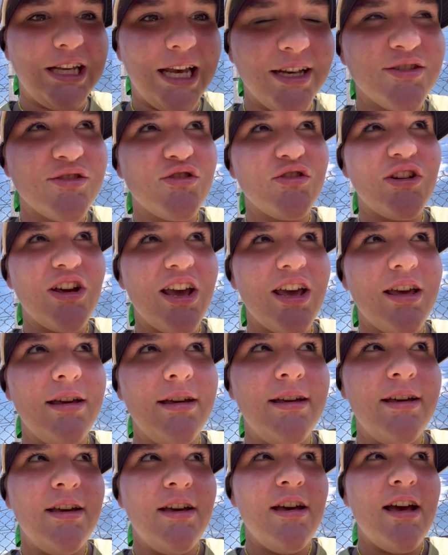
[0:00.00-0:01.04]
yesterday
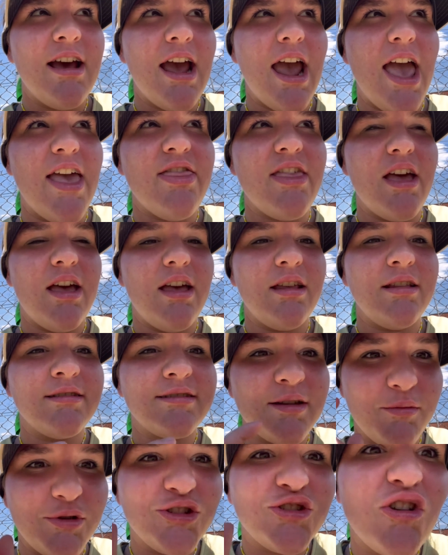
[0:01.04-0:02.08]
and then someone